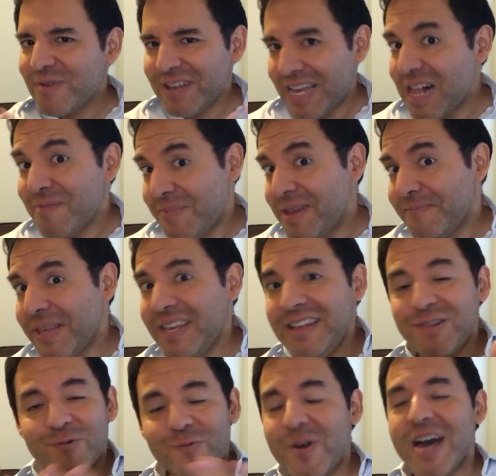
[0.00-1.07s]
help them
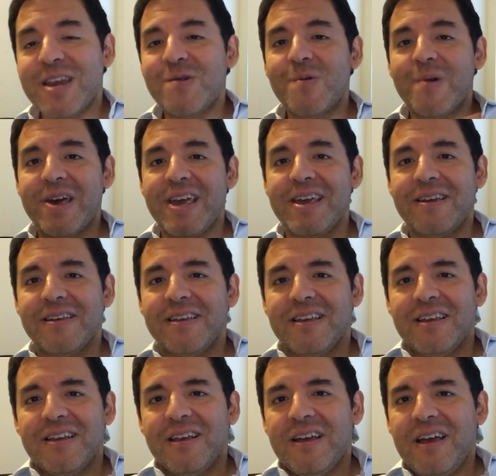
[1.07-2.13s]
heal right away.
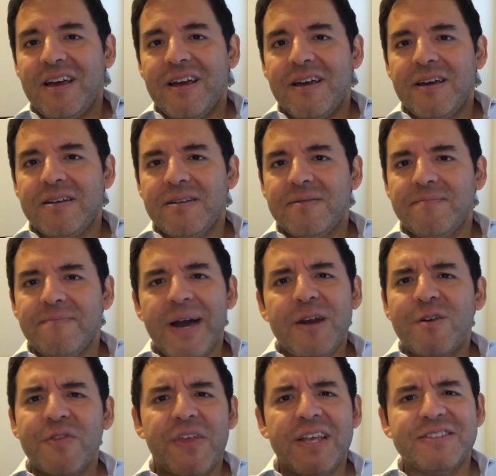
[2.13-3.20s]

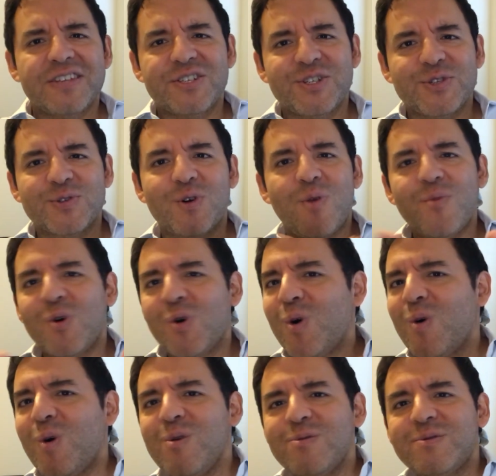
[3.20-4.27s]
Minor things such as common
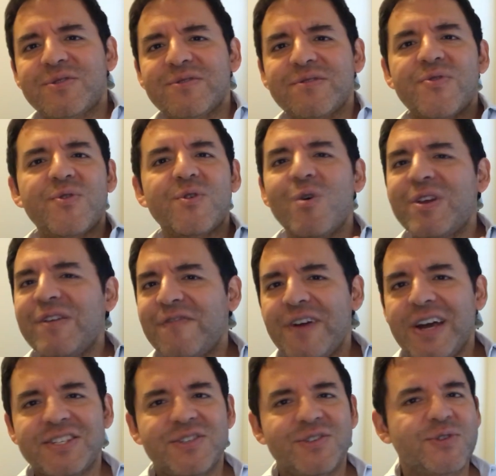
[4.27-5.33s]
colds, throat
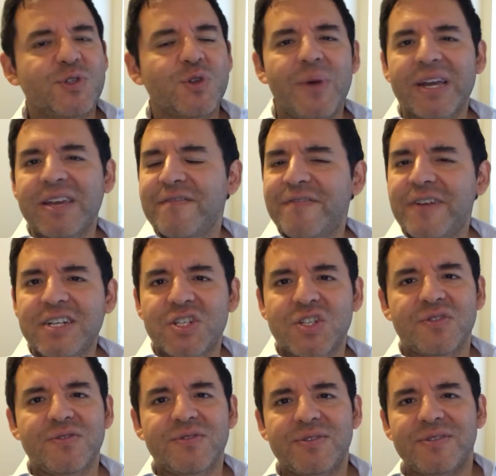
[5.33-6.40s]
infections, stomach
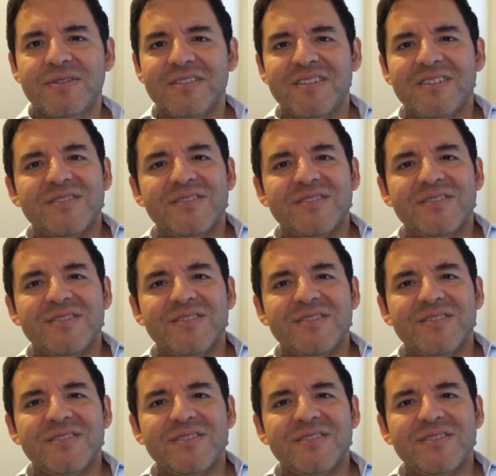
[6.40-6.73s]
infections,